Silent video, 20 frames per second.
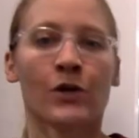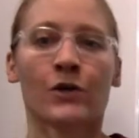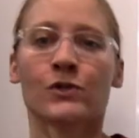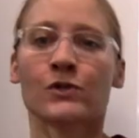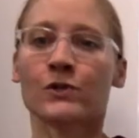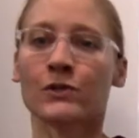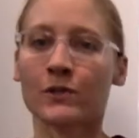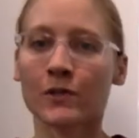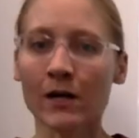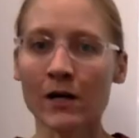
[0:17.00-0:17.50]

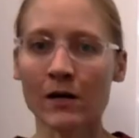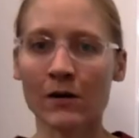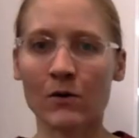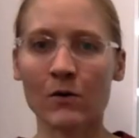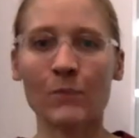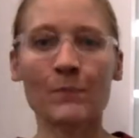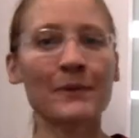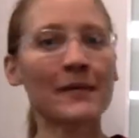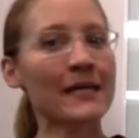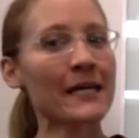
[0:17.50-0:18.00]

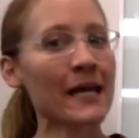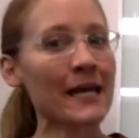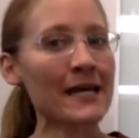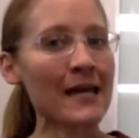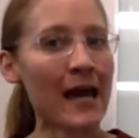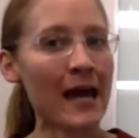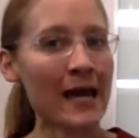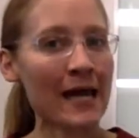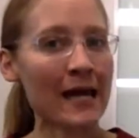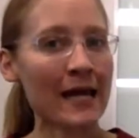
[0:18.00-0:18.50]
So
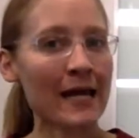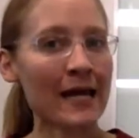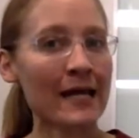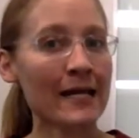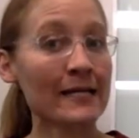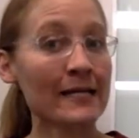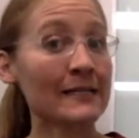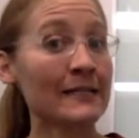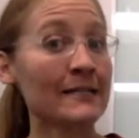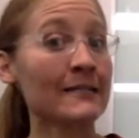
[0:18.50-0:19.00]
pKa
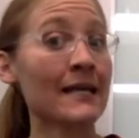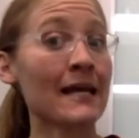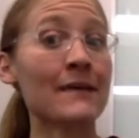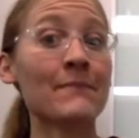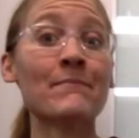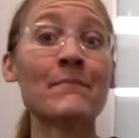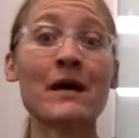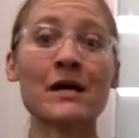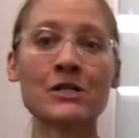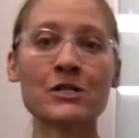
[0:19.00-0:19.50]
is a
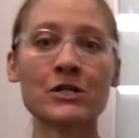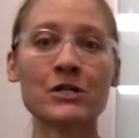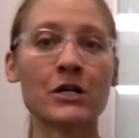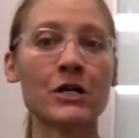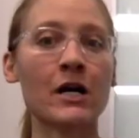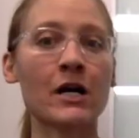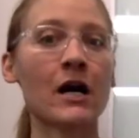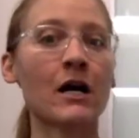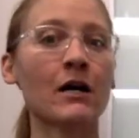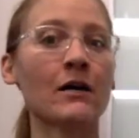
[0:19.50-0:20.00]

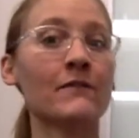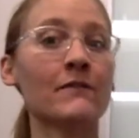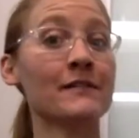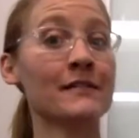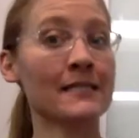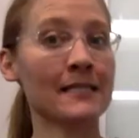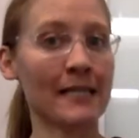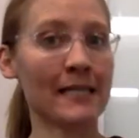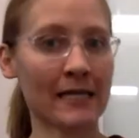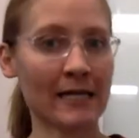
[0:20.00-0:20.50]
measure of
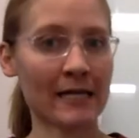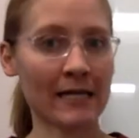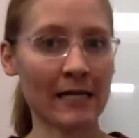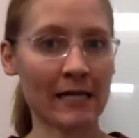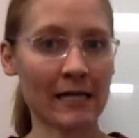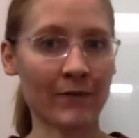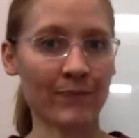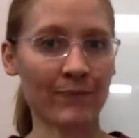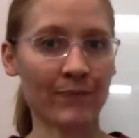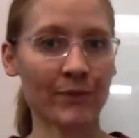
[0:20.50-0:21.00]

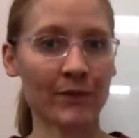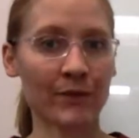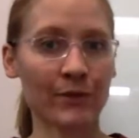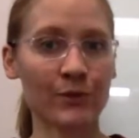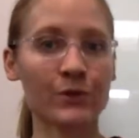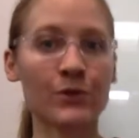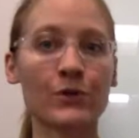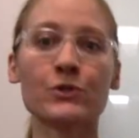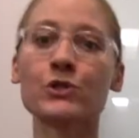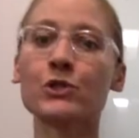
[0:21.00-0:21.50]
acidity.
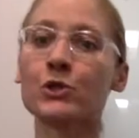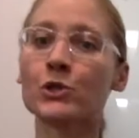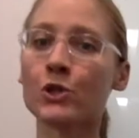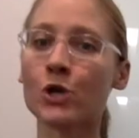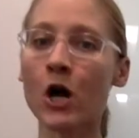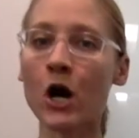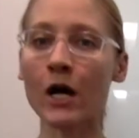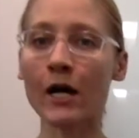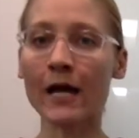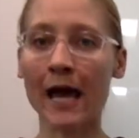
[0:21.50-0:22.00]
So
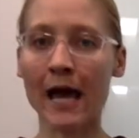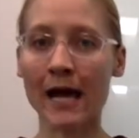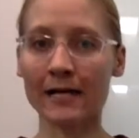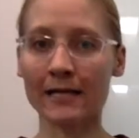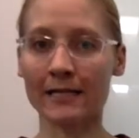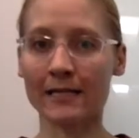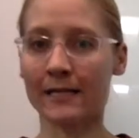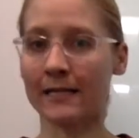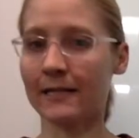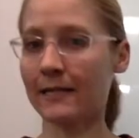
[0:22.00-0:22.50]
strong
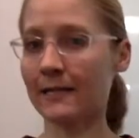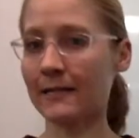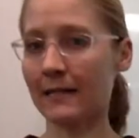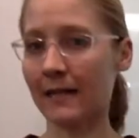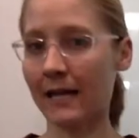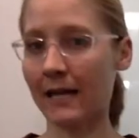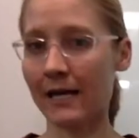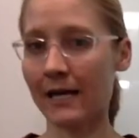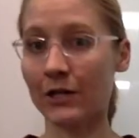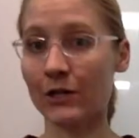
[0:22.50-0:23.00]
acids,
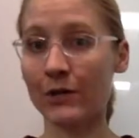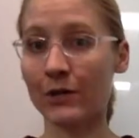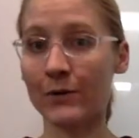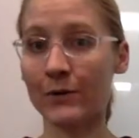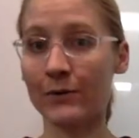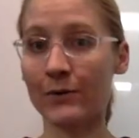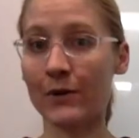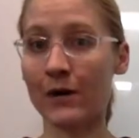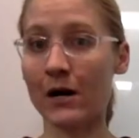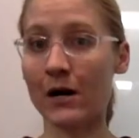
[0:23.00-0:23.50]
like
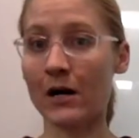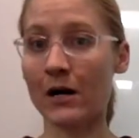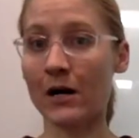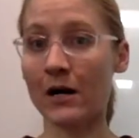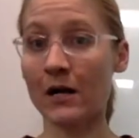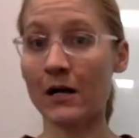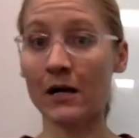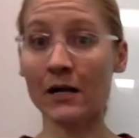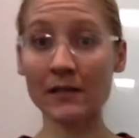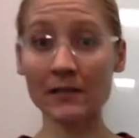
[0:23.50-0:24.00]
you are
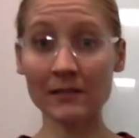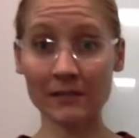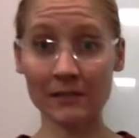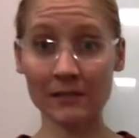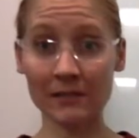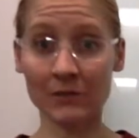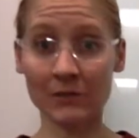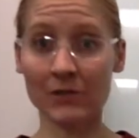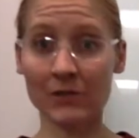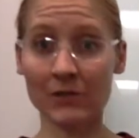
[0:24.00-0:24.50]

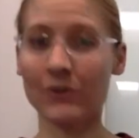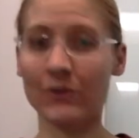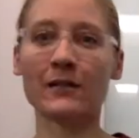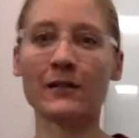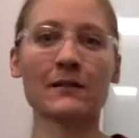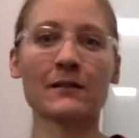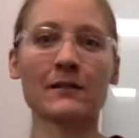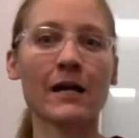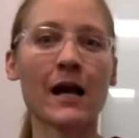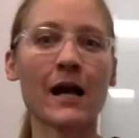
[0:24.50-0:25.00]
accustomed to,
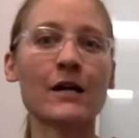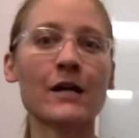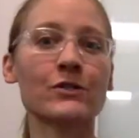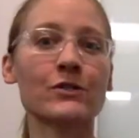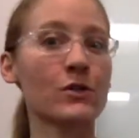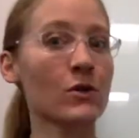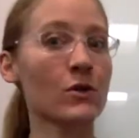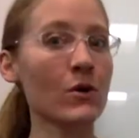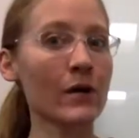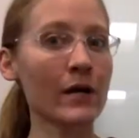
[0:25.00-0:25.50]
things like
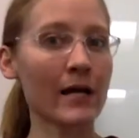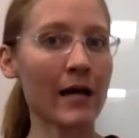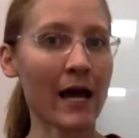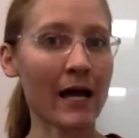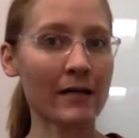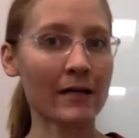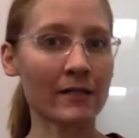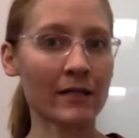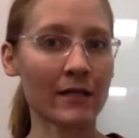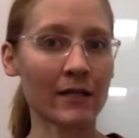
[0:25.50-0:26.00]
hydrochloric
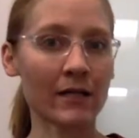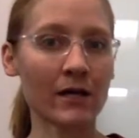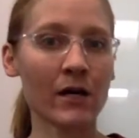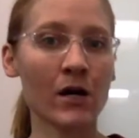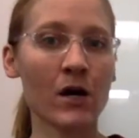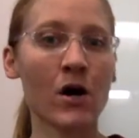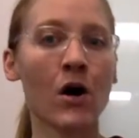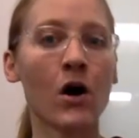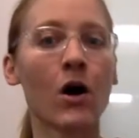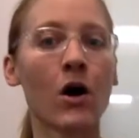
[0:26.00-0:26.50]
acid,
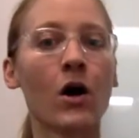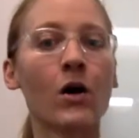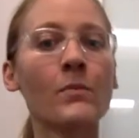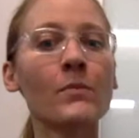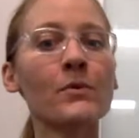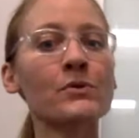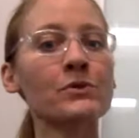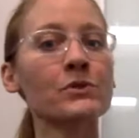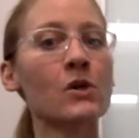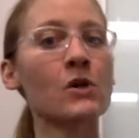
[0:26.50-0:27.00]

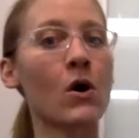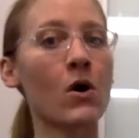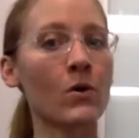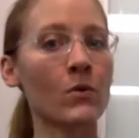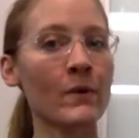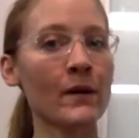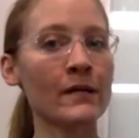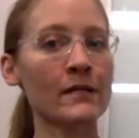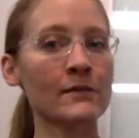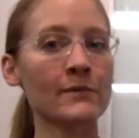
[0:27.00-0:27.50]
almost
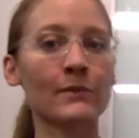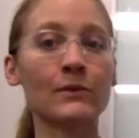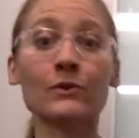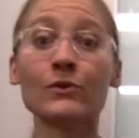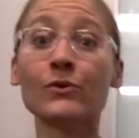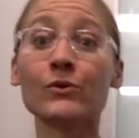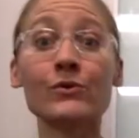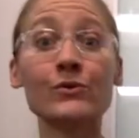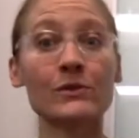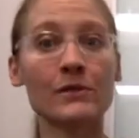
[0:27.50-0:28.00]
always will
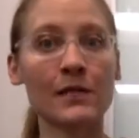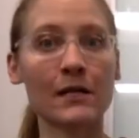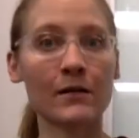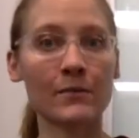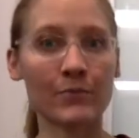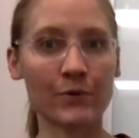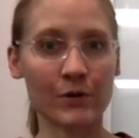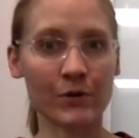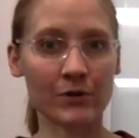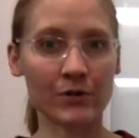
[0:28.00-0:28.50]
lose their
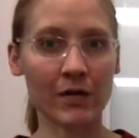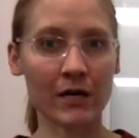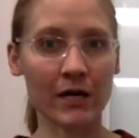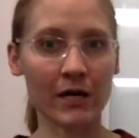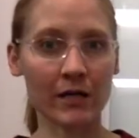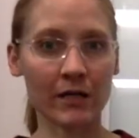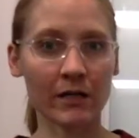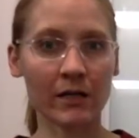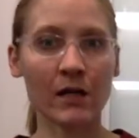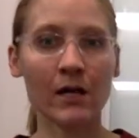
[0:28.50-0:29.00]

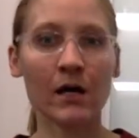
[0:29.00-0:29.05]
proton